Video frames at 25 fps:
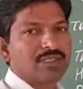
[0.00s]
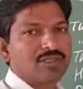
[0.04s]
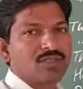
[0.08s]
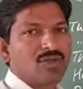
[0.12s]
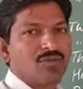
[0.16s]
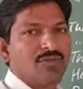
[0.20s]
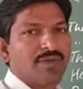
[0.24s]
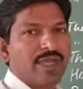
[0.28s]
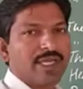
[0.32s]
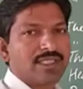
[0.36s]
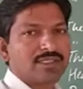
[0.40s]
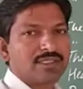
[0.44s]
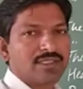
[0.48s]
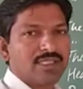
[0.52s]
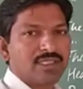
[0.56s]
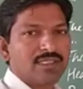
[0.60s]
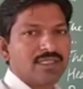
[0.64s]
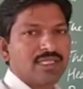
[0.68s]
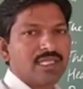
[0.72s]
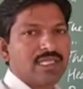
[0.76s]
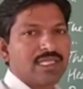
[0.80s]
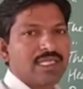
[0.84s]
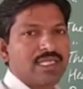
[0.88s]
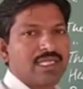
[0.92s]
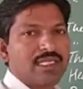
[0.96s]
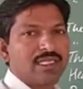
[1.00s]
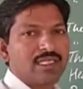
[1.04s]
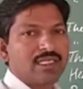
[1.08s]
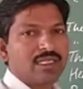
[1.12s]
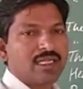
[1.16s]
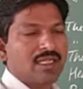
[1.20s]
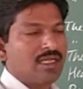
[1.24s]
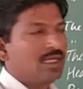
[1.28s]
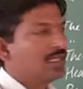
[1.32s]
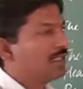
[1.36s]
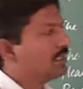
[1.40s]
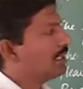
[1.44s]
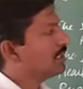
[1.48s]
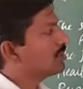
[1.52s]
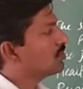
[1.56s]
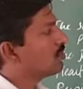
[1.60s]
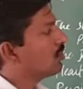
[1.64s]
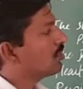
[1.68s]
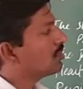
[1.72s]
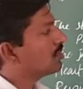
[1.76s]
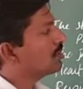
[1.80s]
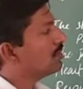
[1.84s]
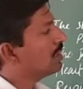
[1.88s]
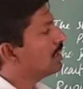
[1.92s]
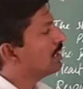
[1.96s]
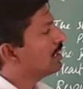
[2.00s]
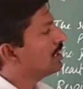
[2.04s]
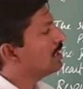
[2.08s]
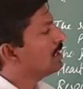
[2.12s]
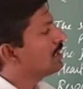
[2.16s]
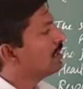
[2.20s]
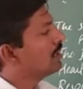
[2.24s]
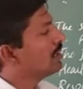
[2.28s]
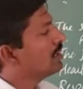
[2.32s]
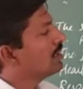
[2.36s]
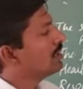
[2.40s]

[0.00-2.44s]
of external ear, that is what the